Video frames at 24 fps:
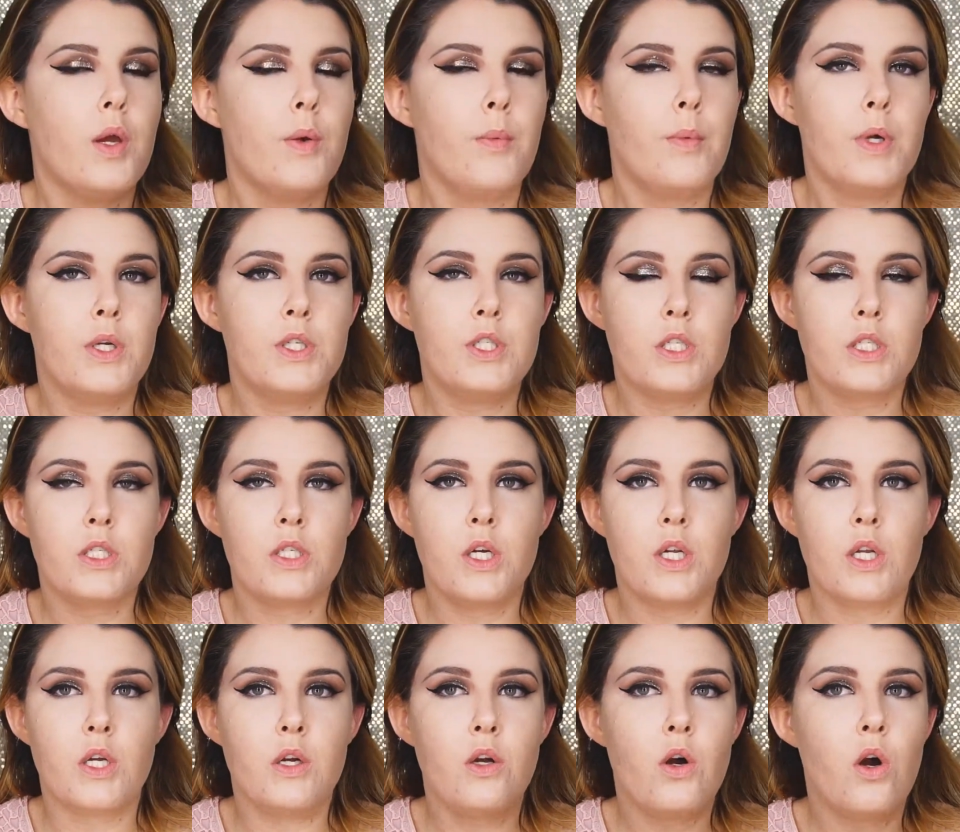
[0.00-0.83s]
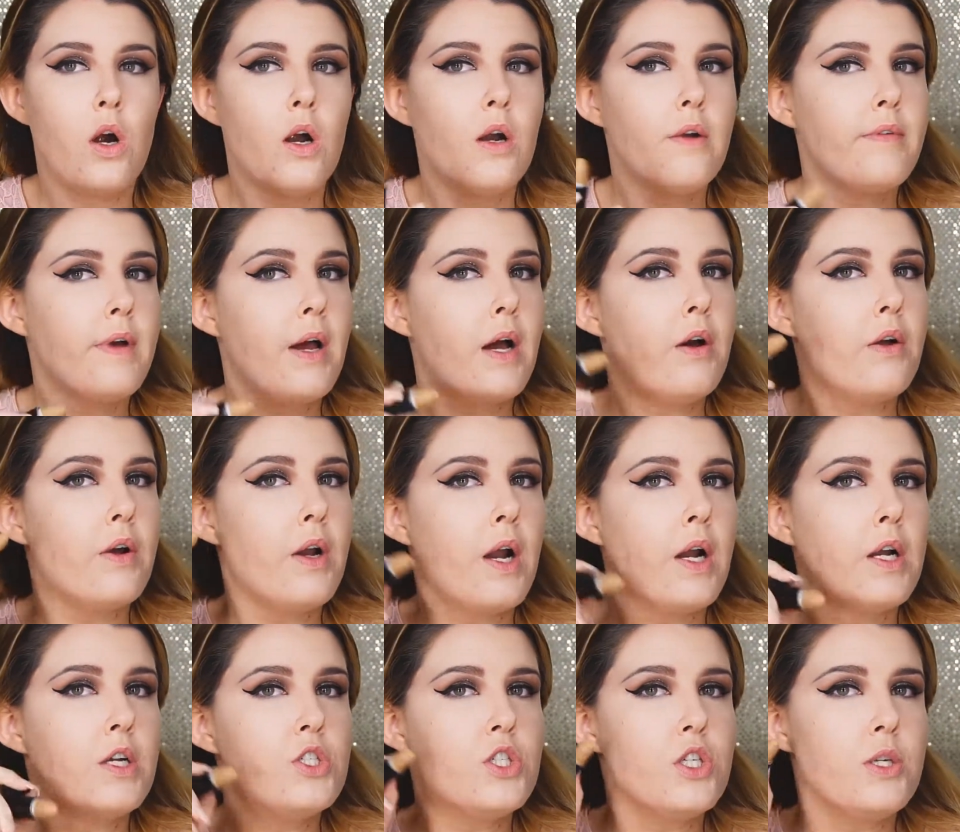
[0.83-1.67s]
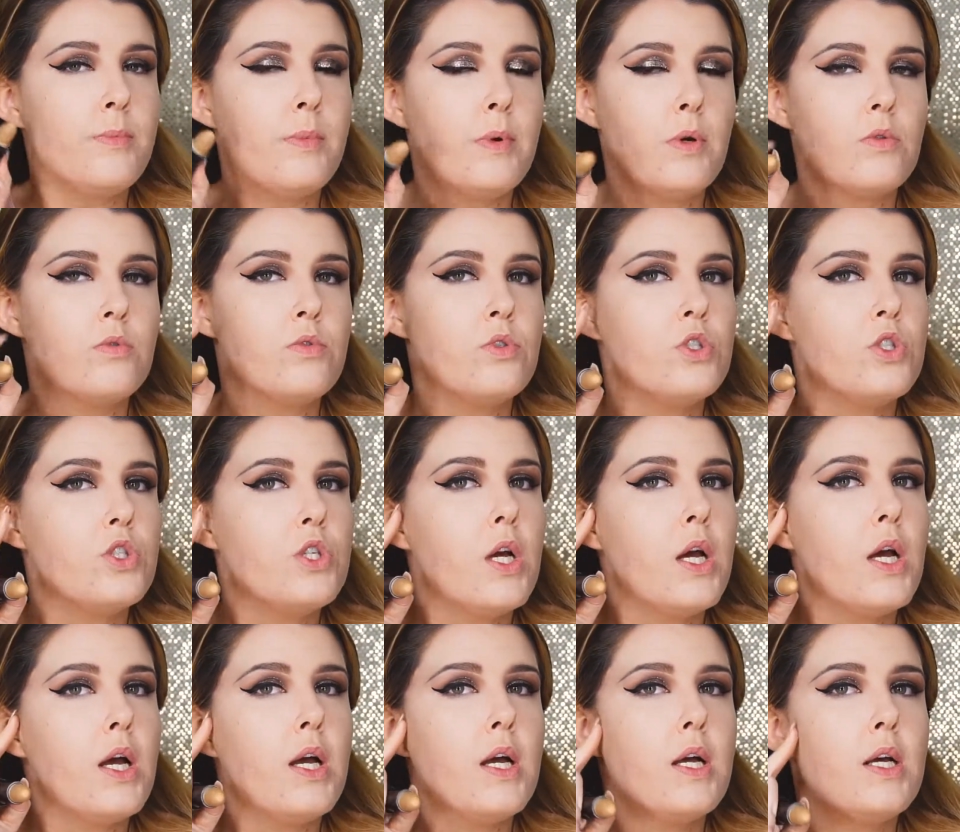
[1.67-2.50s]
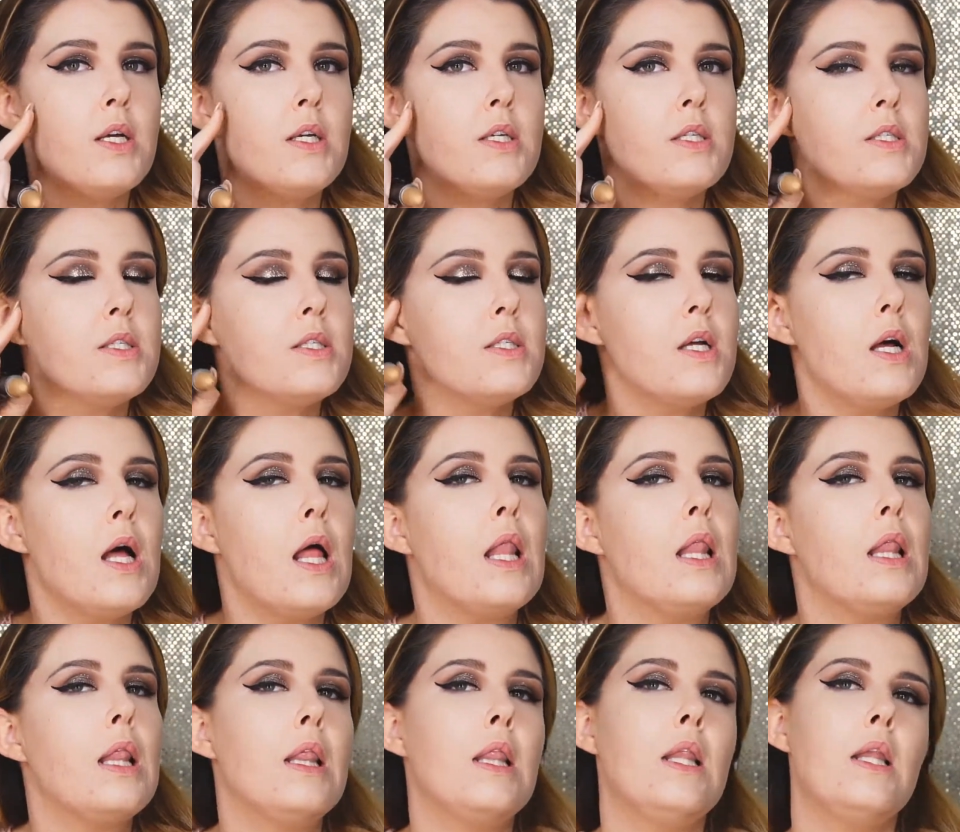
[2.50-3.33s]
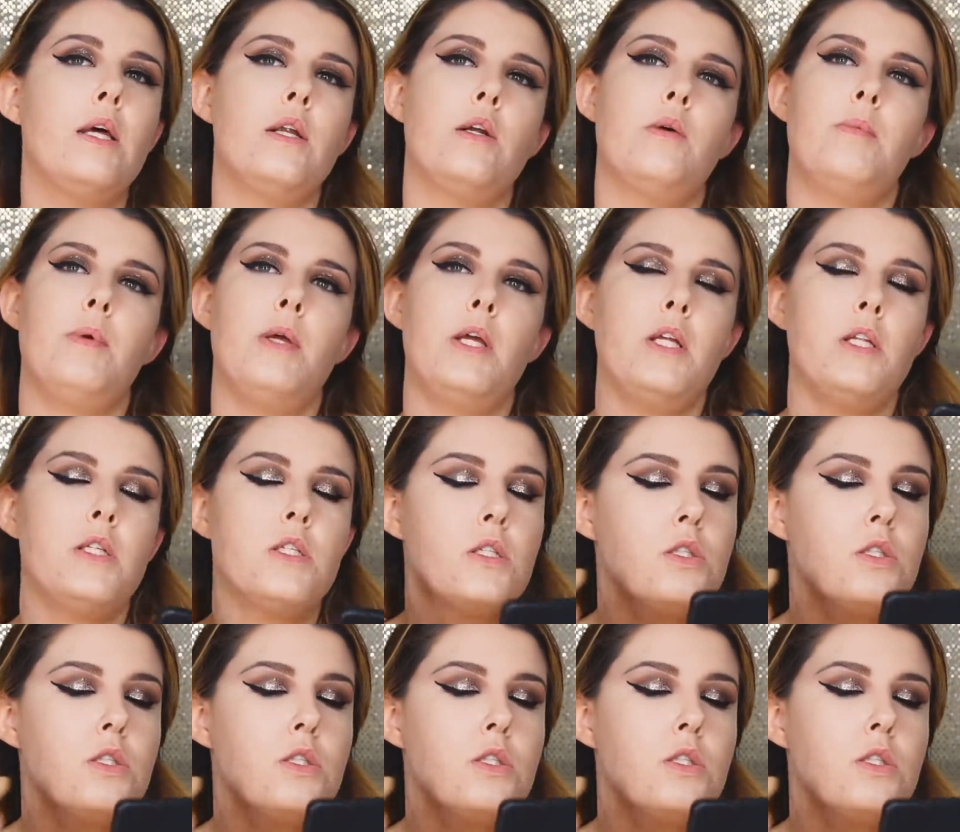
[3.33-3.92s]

We're just going to carve out our cheekbones just a little bit.